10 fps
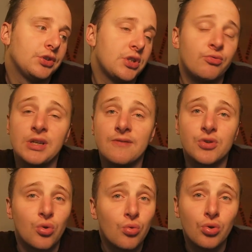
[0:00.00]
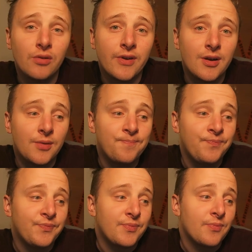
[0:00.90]
She relived all of her,
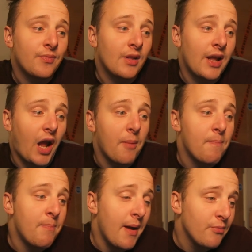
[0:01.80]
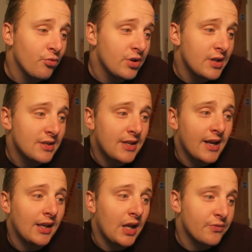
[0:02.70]
like, memories,
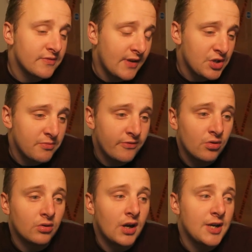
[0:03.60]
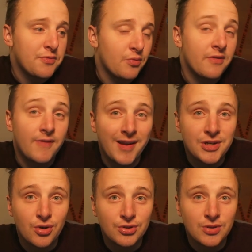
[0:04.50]
like her life was flashing before her eyes, but we
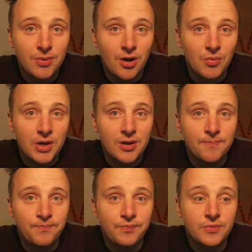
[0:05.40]
finally got to the part where